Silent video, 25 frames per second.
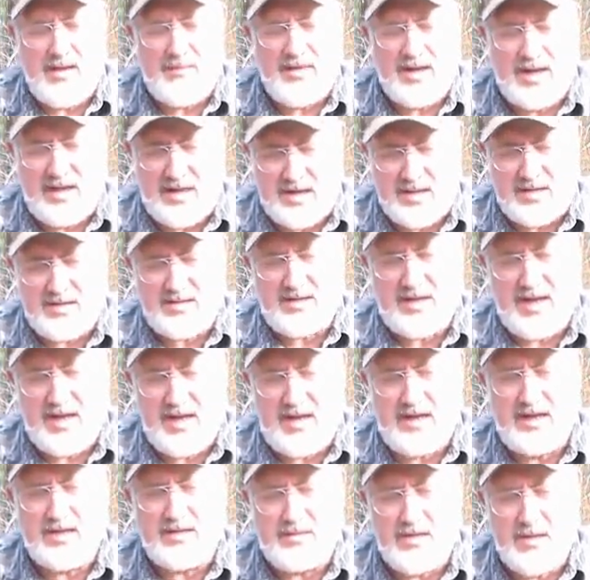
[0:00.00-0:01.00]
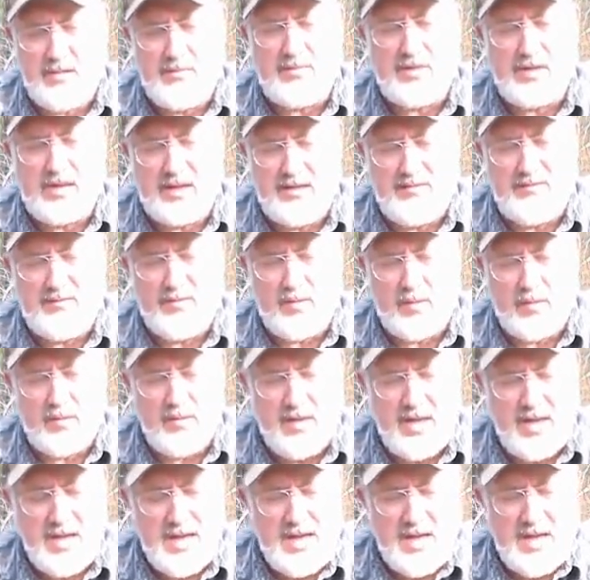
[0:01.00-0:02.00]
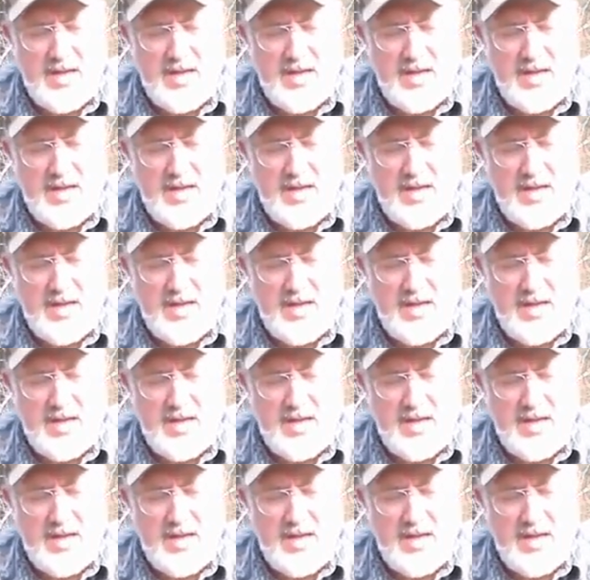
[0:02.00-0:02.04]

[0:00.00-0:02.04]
I mean, this thing is unbelievable.